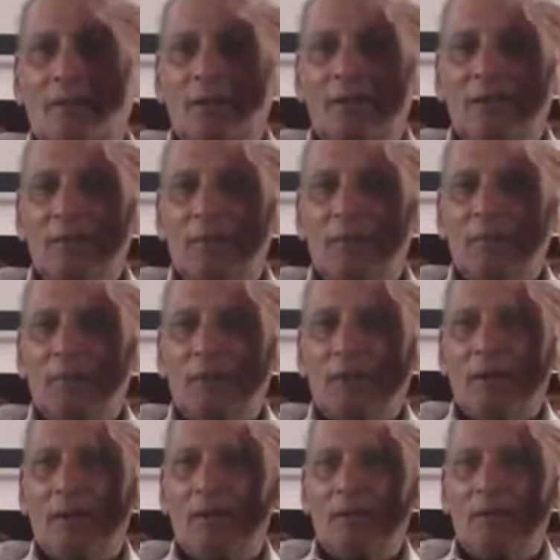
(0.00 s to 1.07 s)
Shashi
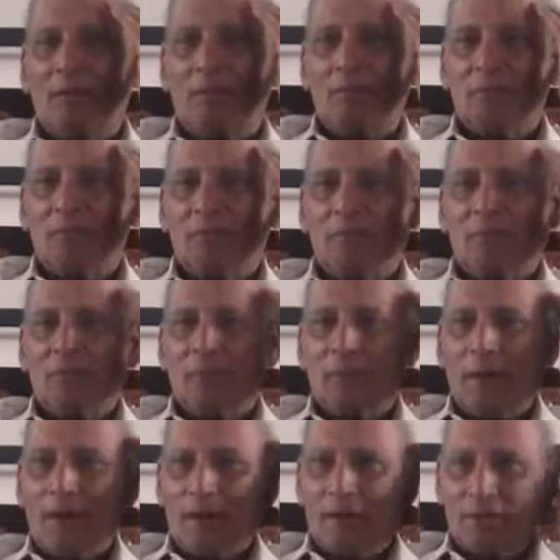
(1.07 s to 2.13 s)
Prabha
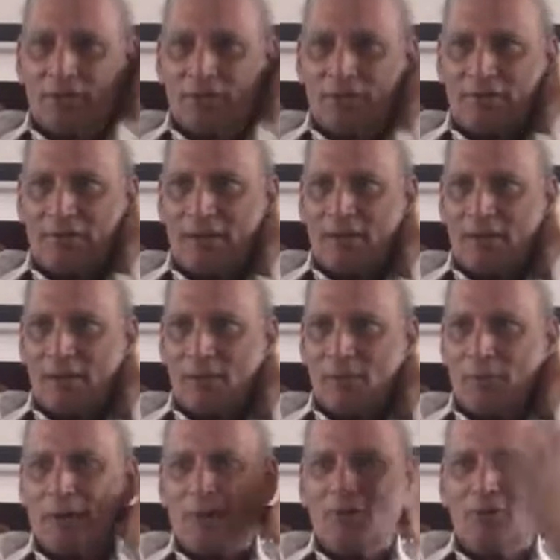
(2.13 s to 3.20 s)
Kumar, she said
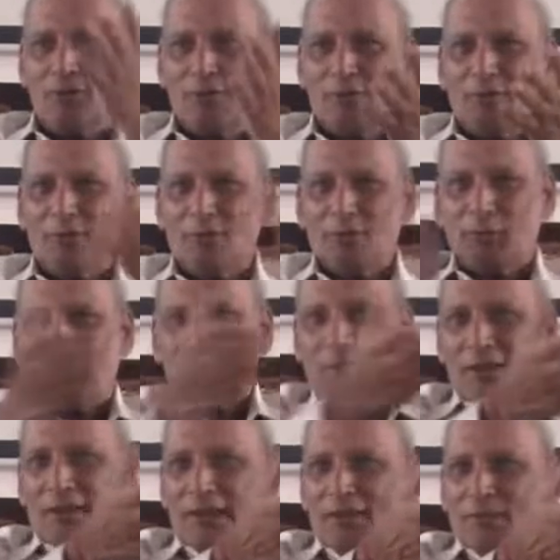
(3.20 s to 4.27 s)
that, why don't you just
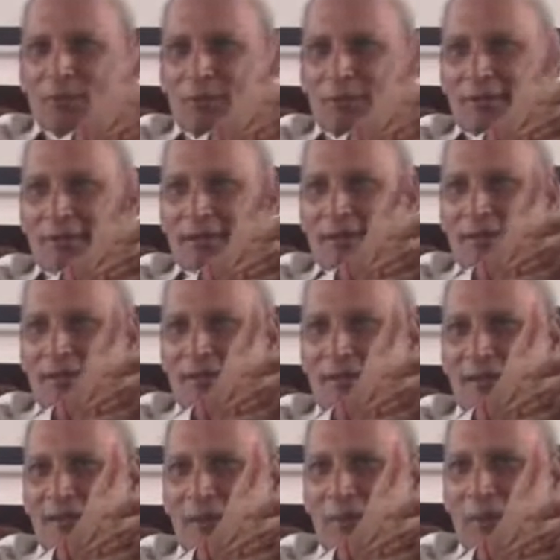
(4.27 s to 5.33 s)
put that whole thing
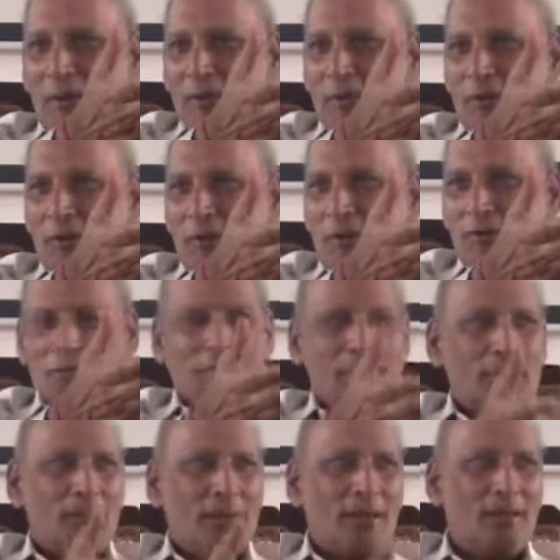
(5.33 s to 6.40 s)
in a paper
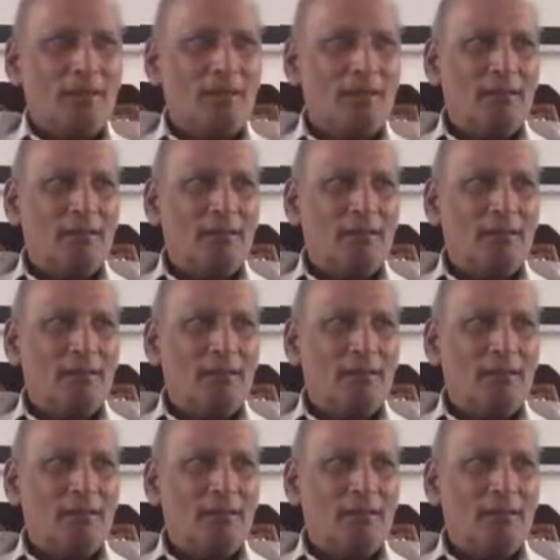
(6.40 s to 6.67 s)
for me?